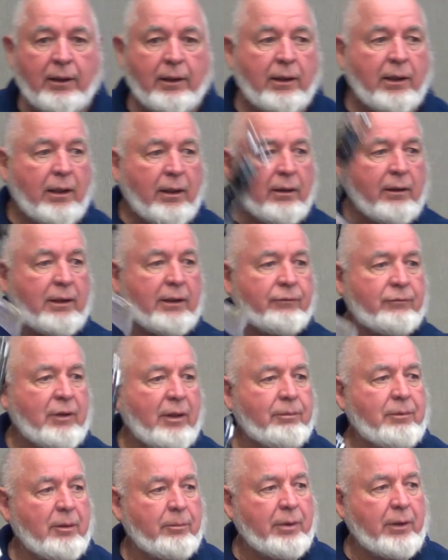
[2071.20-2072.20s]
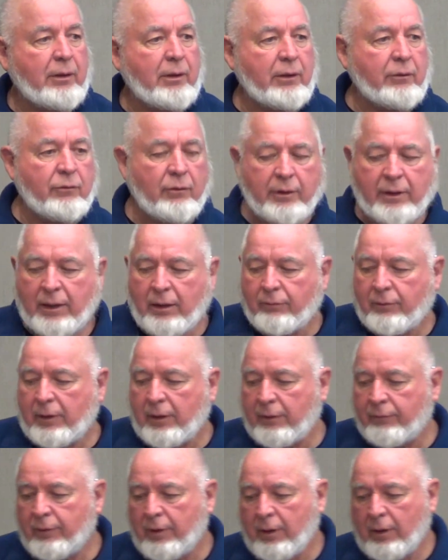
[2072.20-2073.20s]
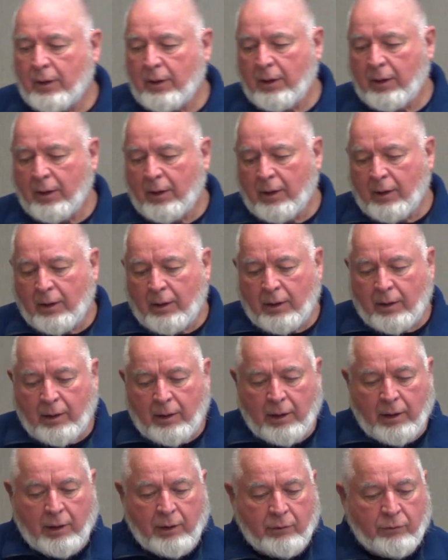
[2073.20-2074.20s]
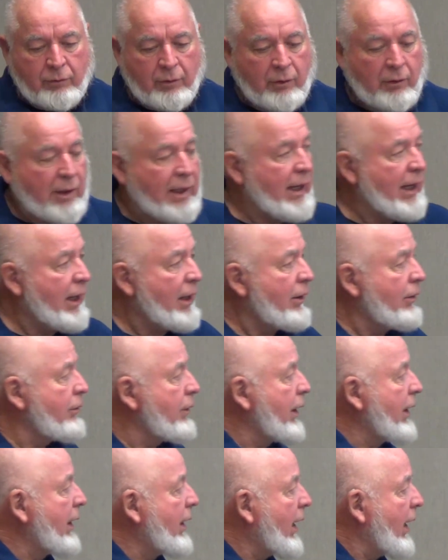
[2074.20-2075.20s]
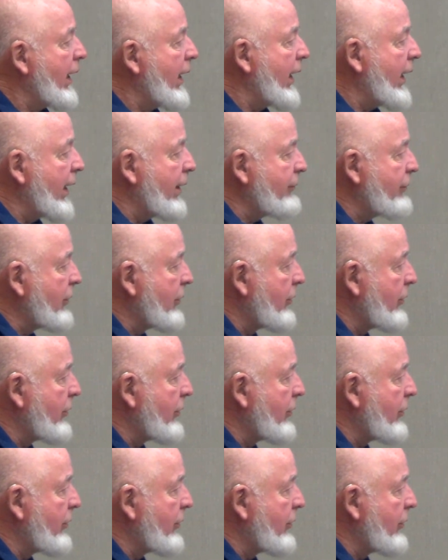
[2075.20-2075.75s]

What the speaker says: it'll lift up the building. So you got wind lift. So I have